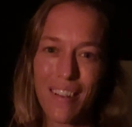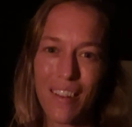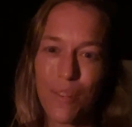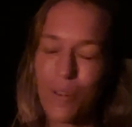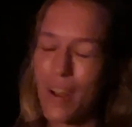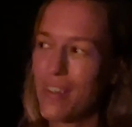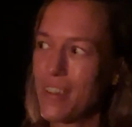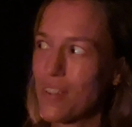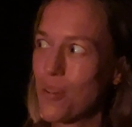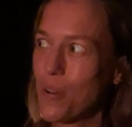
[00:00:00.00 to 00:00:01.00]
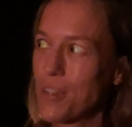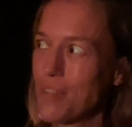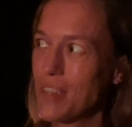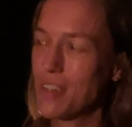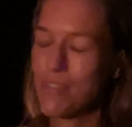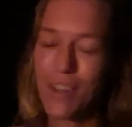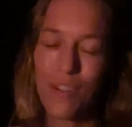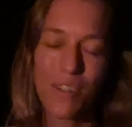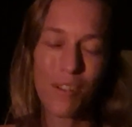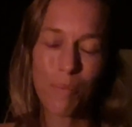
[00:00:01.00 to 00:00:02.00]
throughout the course of these
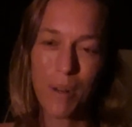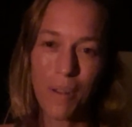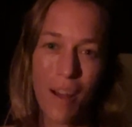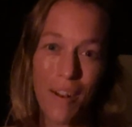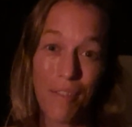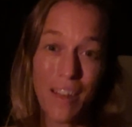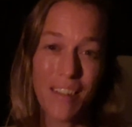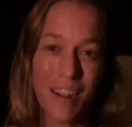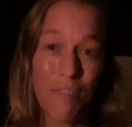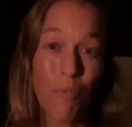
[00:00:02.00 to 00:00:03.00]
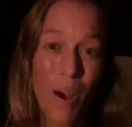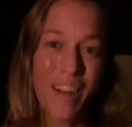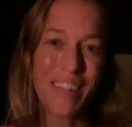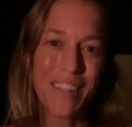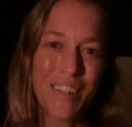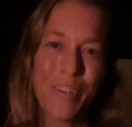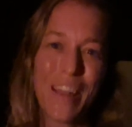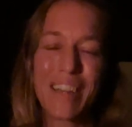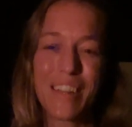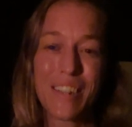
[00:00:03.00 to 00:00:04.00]
videos, there's been a lot of things that I've wanted to do
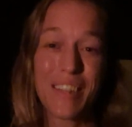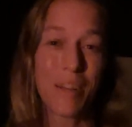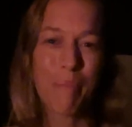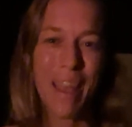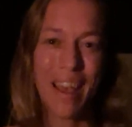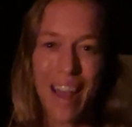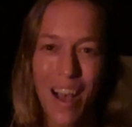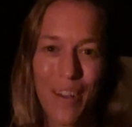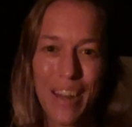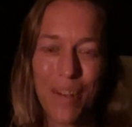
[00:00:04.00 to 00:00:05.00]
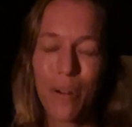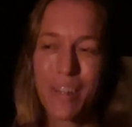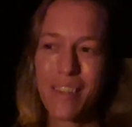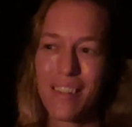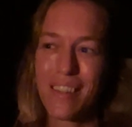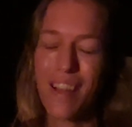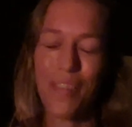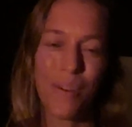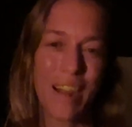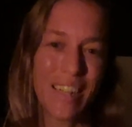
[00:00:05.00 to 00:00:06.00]
that just didn't pan out, and it's
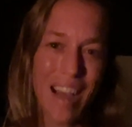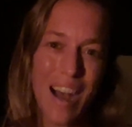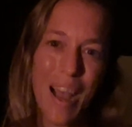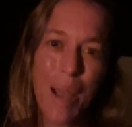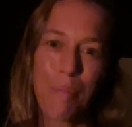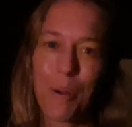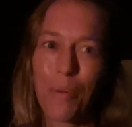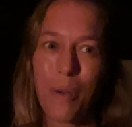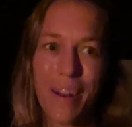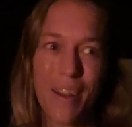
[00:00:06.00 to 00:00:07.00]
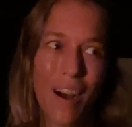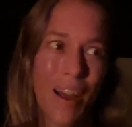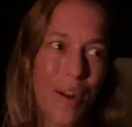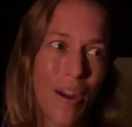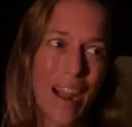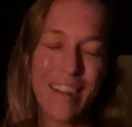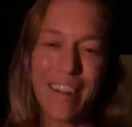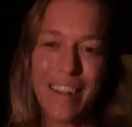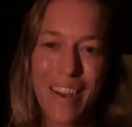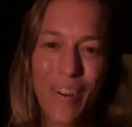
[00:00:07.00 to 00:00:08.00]
not the right time or whatnot, or I
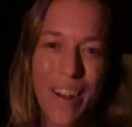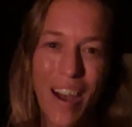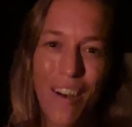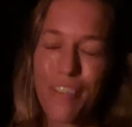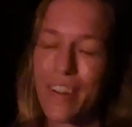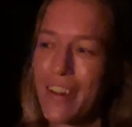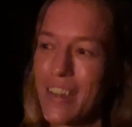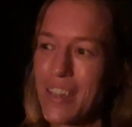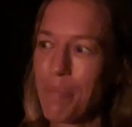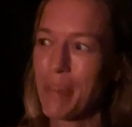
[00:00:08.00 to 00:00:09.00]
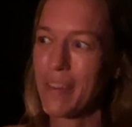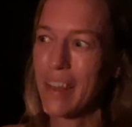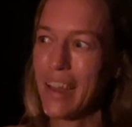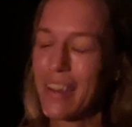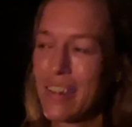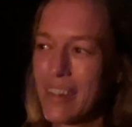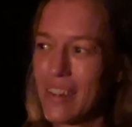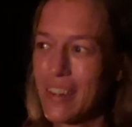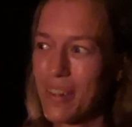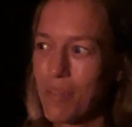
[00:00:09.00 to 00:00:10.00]
didn't know enough. Something like
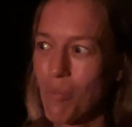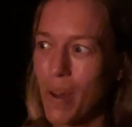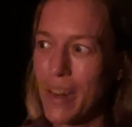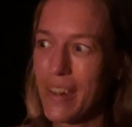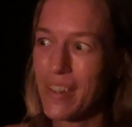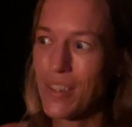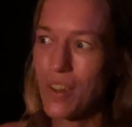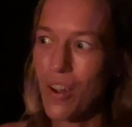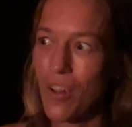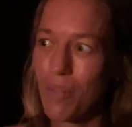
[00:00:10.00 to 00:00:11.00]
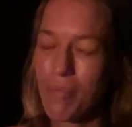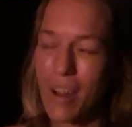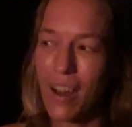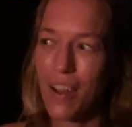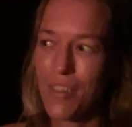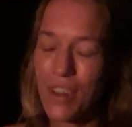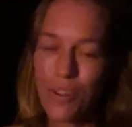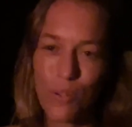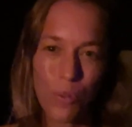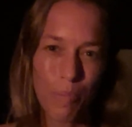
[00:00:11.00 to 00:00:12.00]
wanting to install a
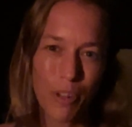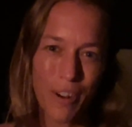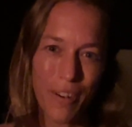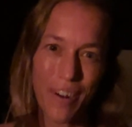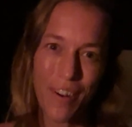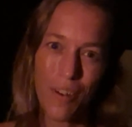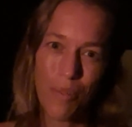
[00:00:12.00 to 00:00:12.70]
thunderstorm generator on